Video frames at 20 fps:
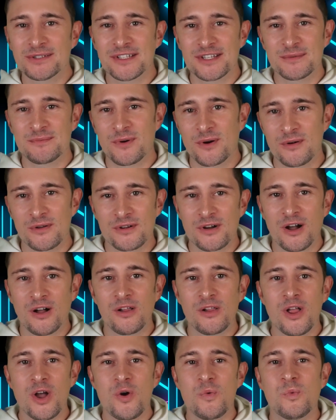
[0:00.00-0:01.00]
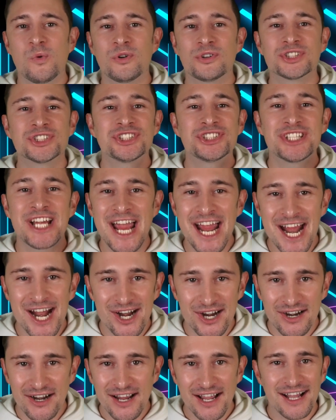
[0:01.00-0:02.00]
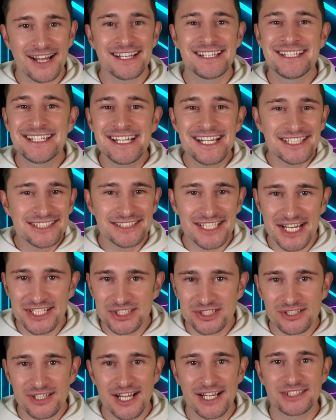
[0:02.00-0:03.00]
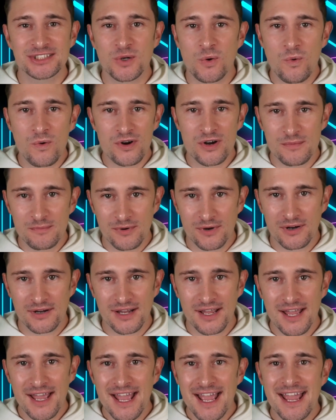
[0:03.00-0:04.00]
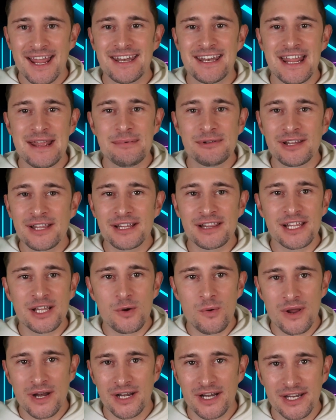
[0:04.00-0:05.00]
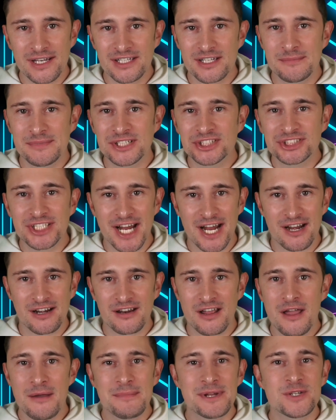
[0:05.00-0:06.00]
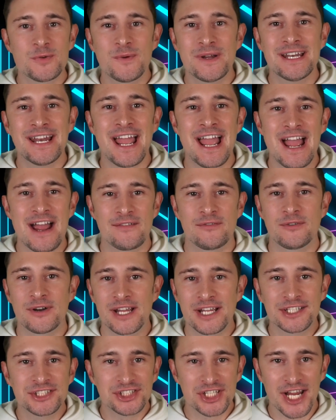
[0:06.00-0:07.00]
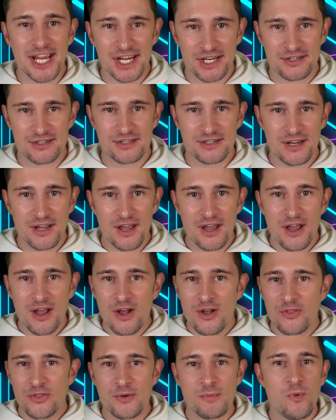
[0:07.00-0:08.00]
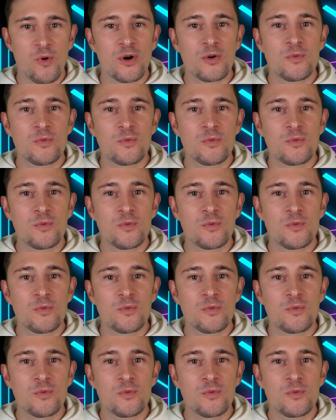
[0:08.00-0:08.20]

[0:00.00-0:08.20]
on the protocol will share a decentralized order book, enabling liquidity to be shared between every exchange. The more